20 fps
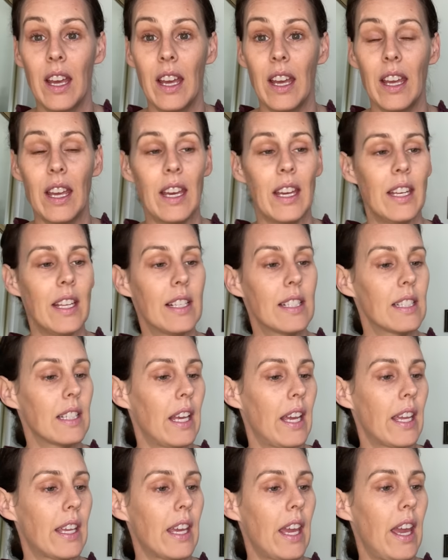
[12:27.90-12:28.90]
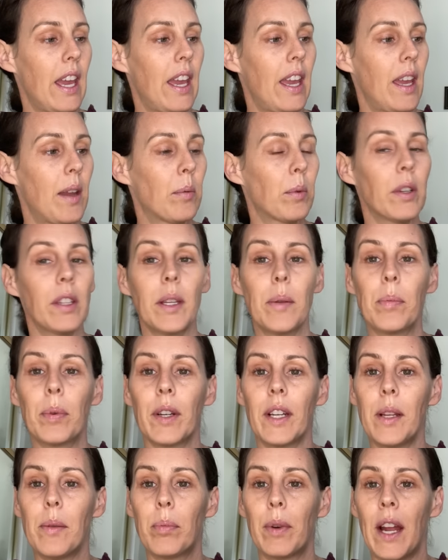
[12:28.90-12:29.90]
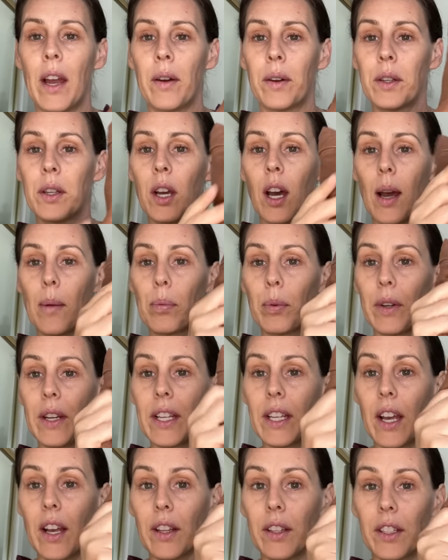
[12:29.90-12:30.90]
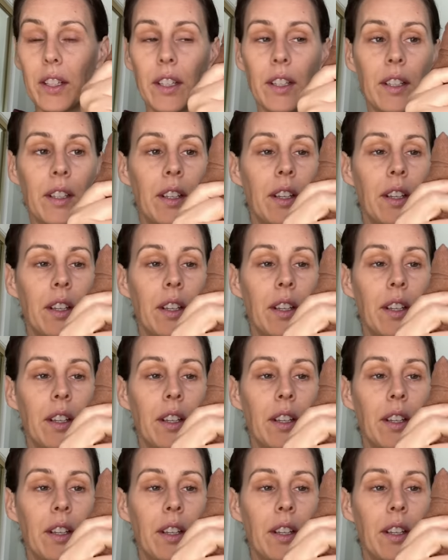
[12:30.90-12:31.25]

it is like a really pretty brown coppery color